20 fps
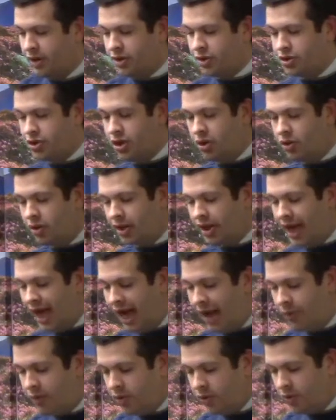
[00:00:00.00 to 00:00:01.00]
Surely
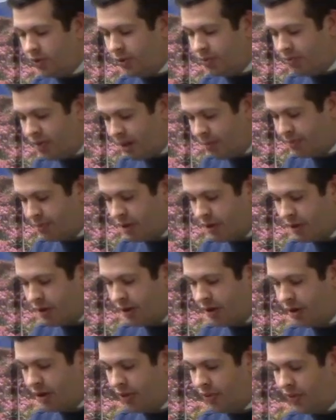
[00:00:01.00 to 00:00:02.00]
I will
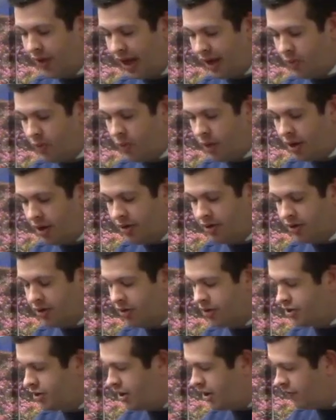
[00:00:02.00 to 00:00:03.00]
remember thy
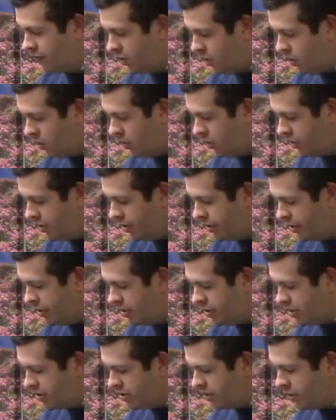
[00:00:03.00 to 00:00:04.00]
wonders of old.
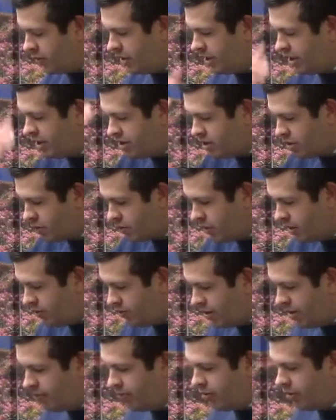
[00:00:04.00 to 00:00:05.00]
So he's
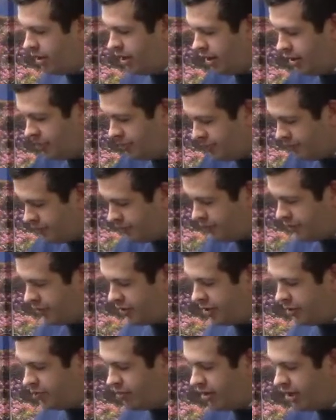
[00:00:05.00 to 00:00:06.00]
remembering,
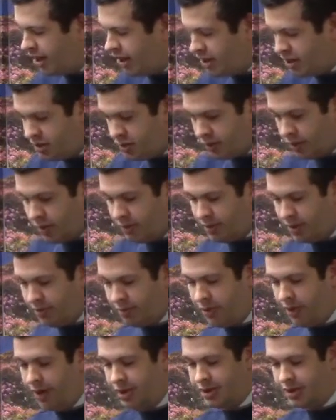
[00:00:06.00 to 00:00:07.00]
bringing to
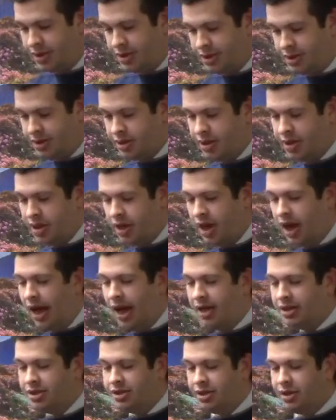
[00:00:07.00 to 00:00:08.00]
remembrance.
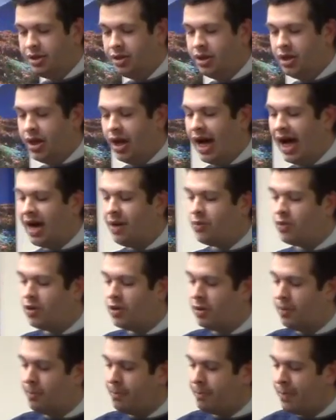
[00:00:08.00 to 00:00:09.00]
I
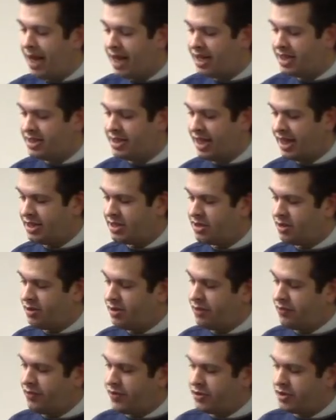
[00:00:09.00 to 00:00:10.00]
will meditate.
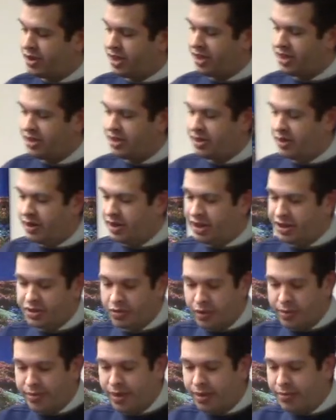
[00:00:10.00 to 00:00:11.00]
So the first thing he's doing, he's
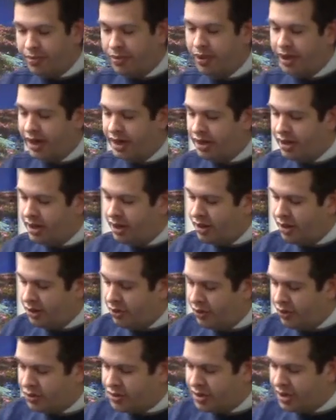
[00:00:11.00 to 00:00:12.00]
remembering
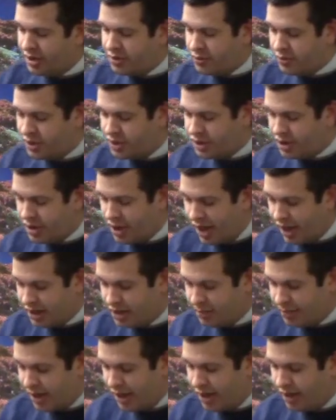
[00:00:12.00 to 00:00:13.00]
those things we just
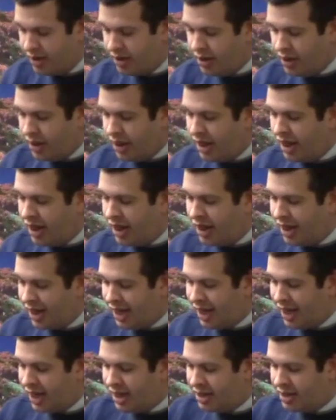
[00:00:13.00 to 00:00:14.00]
talked about.
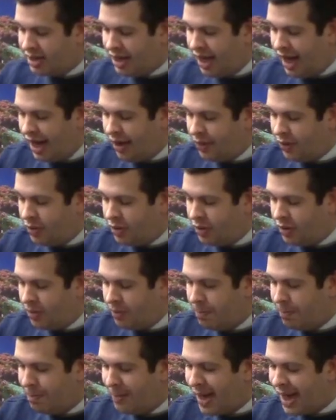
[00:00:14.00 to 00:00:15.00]
And I will
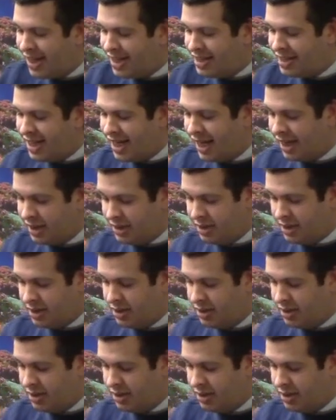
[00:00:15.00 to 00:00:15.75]
meditate